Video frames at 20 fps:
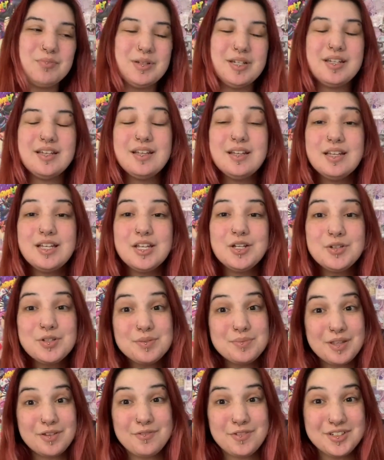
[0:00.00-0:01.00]
but it was
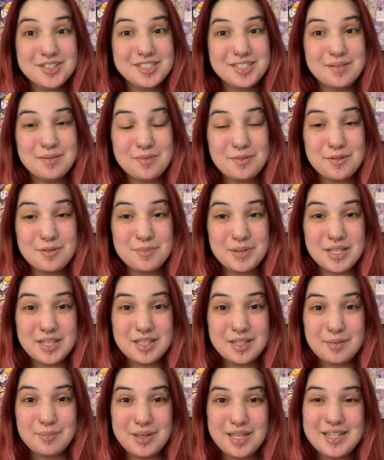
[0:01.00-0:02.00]
my first time ever being
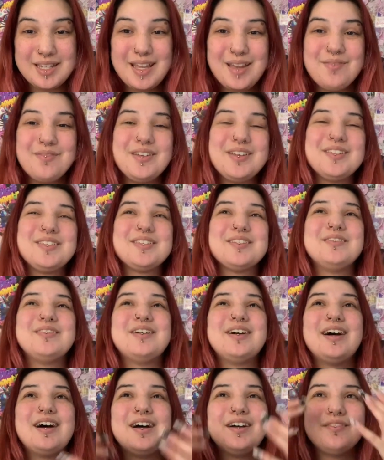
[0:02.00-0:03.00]
in a Maid Cafe,
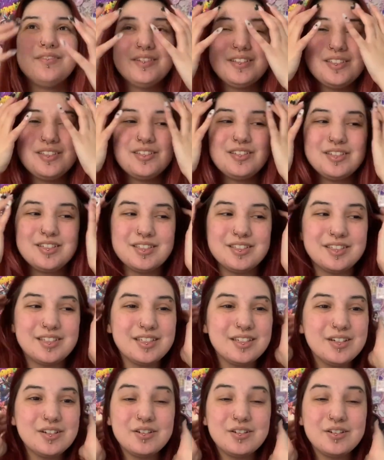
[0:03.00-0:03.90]
so I was just,